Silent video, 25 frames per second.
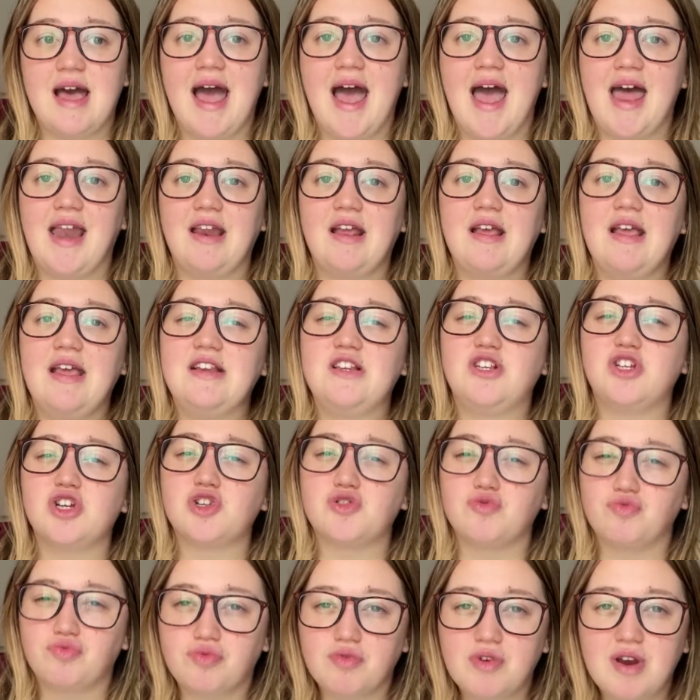and it
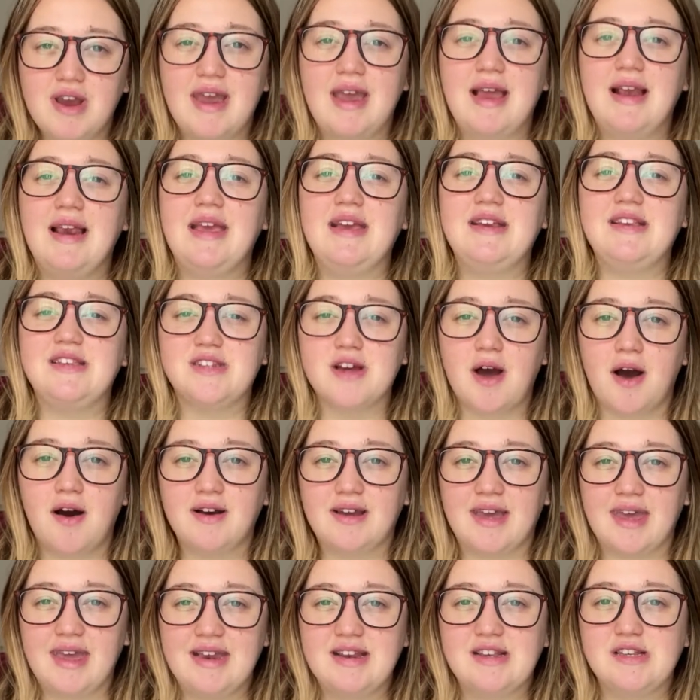just really
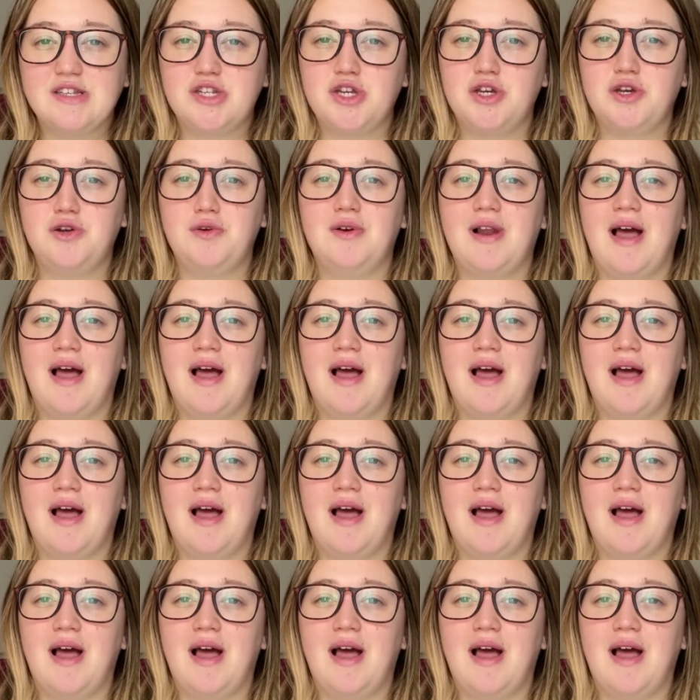dug into